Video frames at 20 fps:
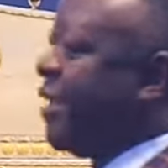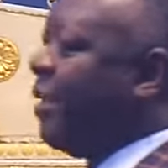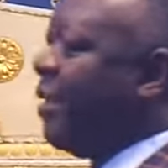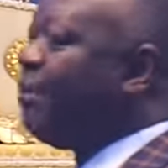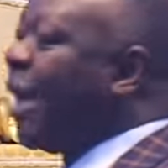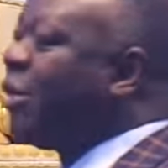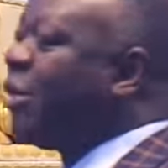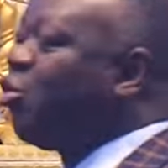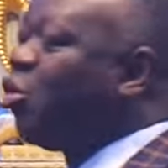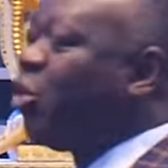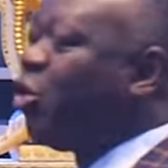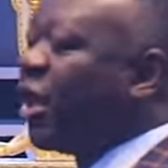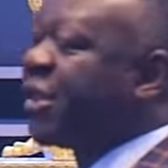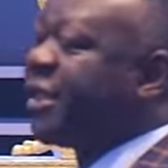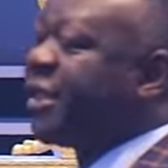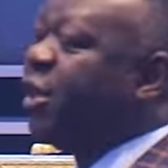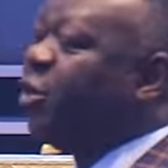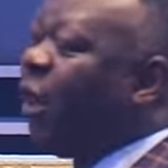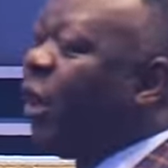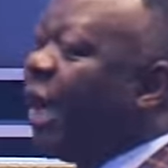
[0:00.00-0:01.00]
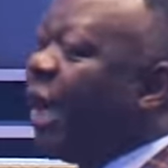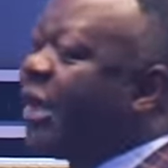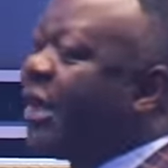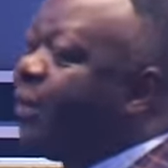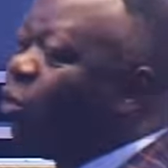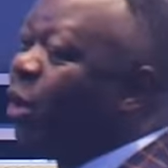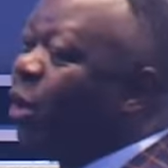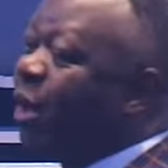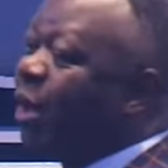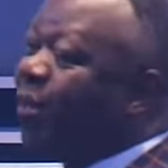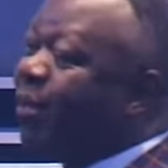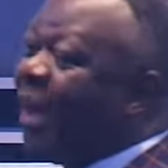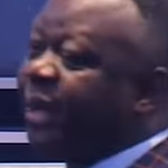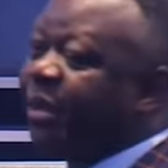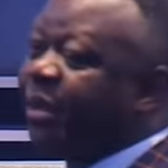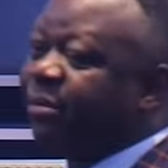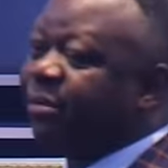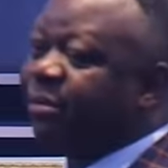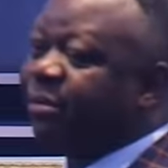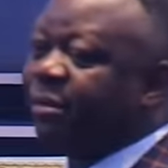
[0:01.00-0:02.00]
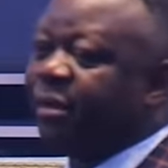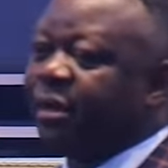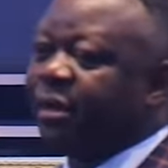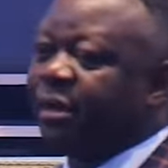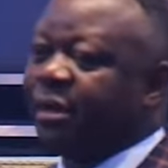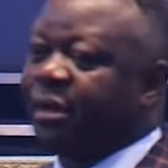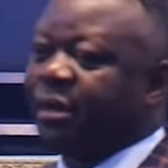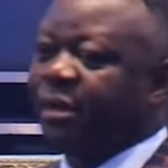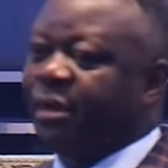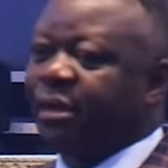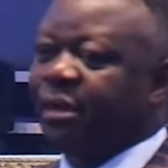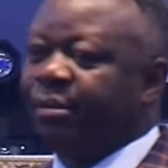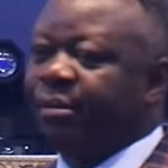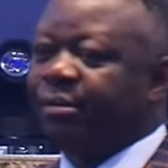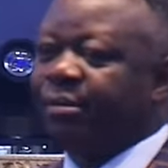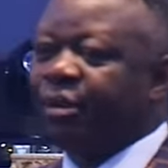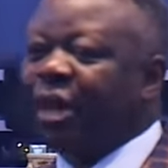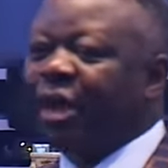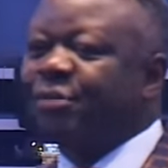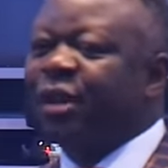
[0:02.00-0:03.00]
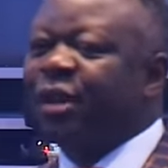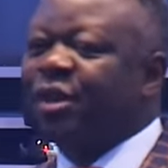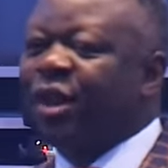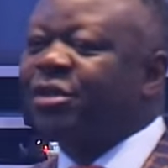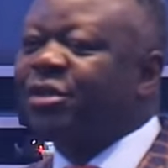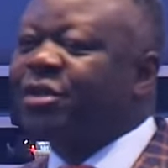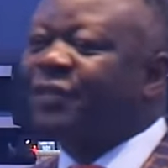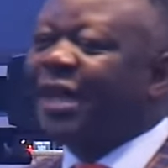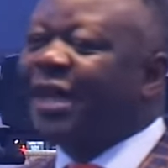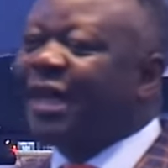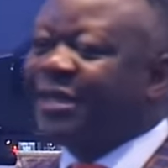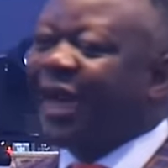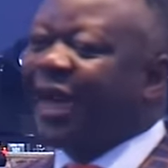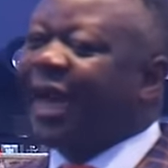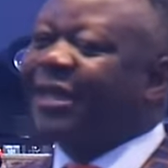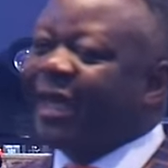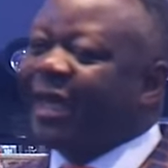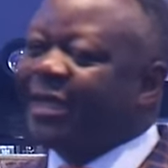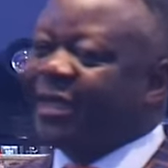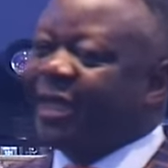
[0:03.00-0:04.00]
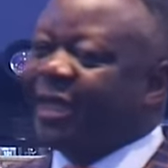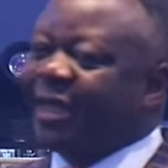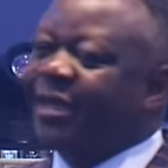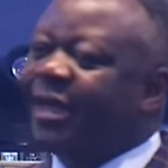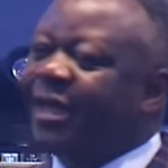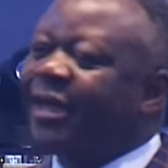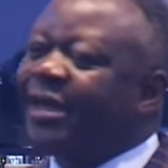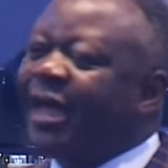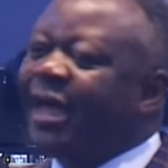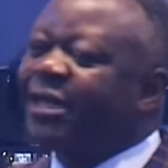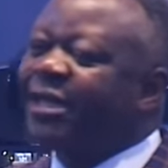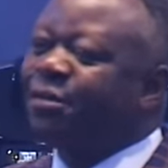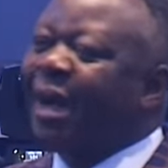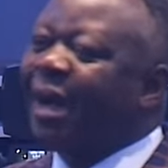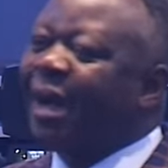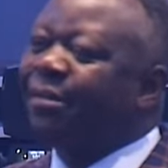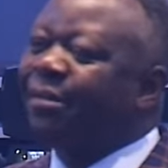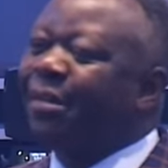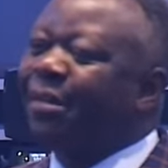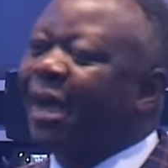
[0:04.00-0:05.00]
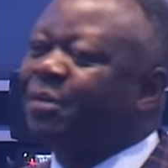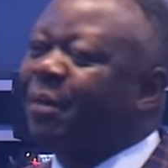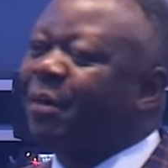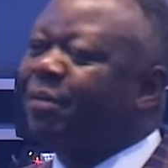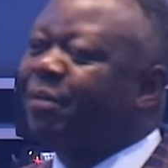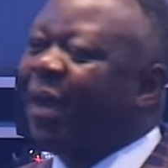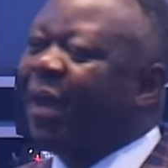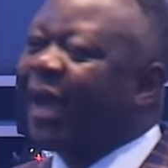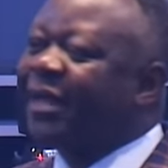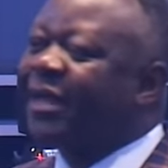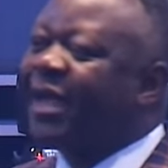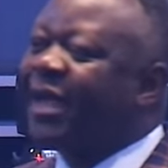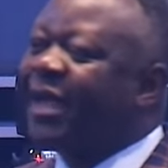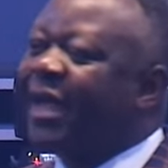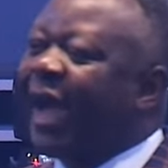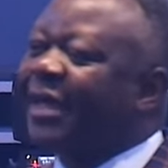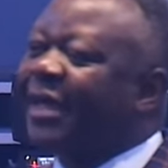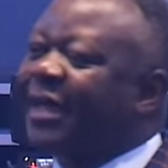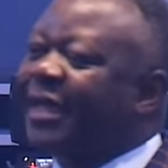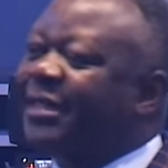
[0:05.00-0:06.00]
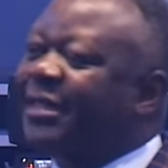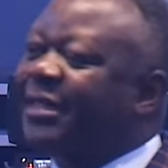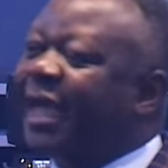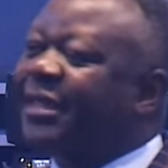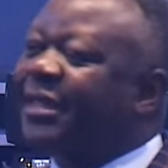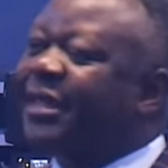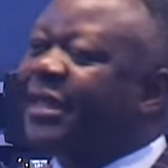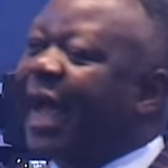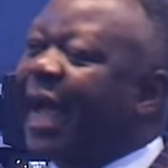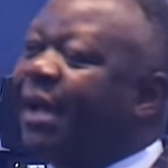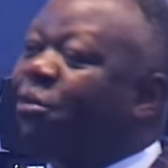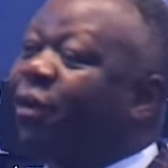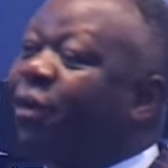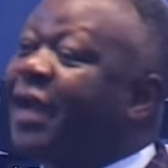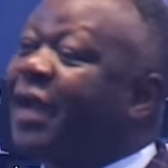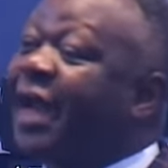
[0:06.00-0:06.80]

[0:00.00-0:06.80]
but you will not see where we bury him. Because of the tradition, this man must be buried at a certain time of the